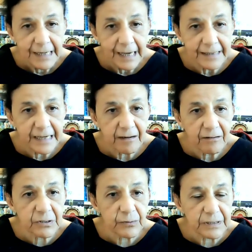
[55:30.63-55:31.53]
And that
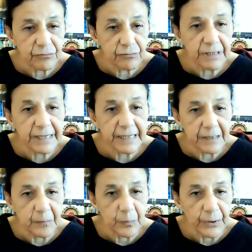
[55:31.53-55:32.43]
also was
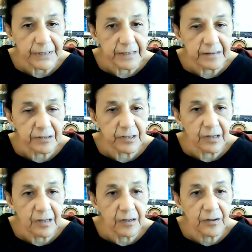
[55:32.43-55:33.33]
really important to
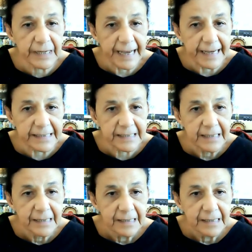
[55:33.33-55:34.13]
look at